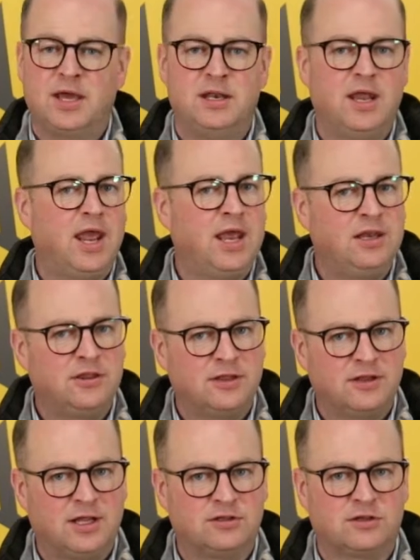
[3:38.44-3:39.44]
and
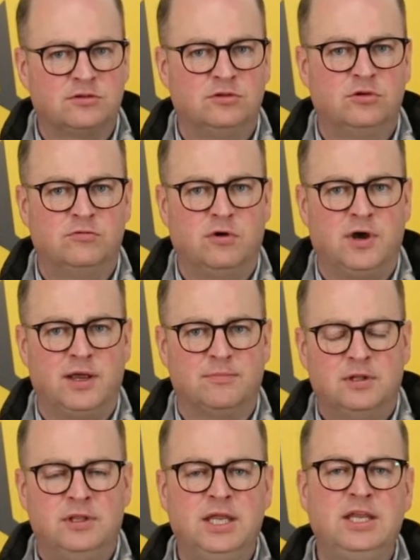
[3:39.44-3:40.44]
anything that doesn't look right
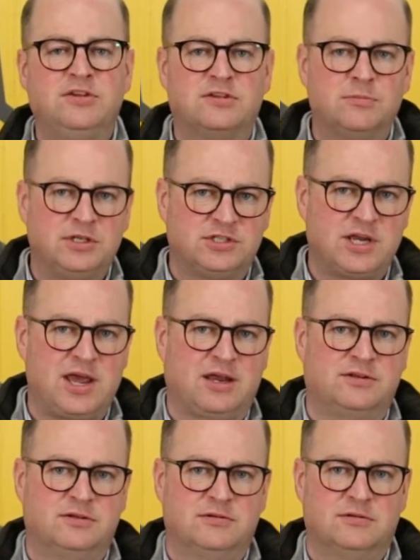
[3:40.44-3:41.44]
needs to be
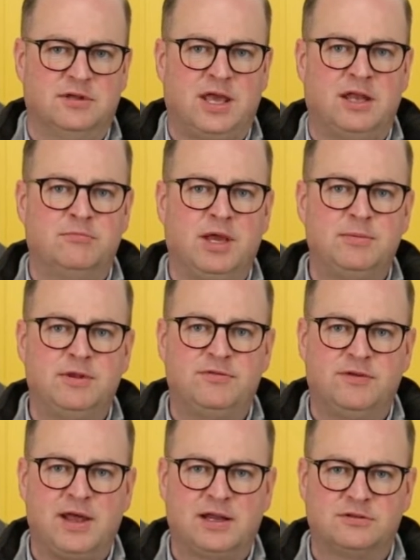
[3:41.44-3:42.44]
checked and maybe
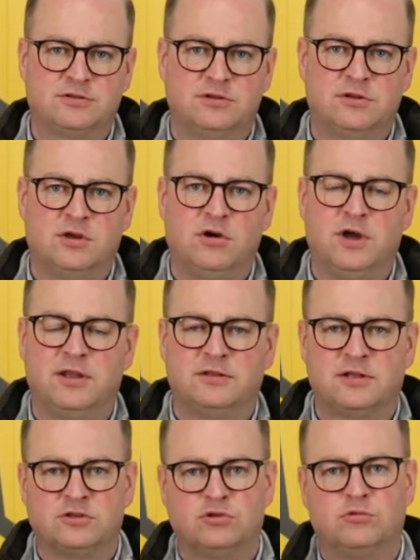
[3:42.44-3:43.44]
flag to the guy
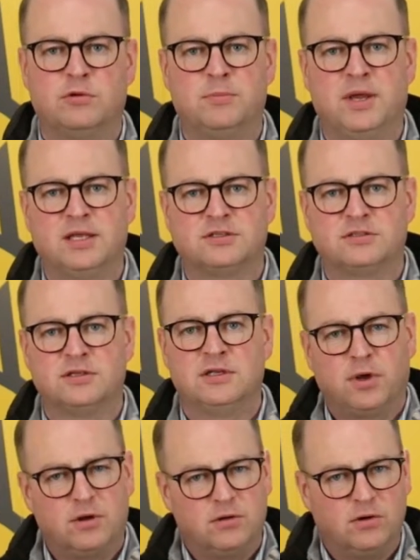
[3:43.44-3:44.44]
that does your repairs,
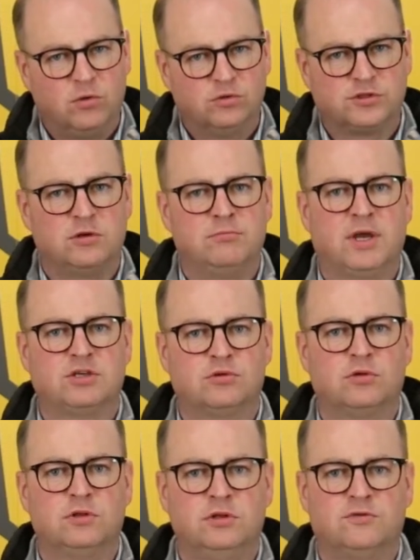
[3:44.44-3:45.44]
but also make sure that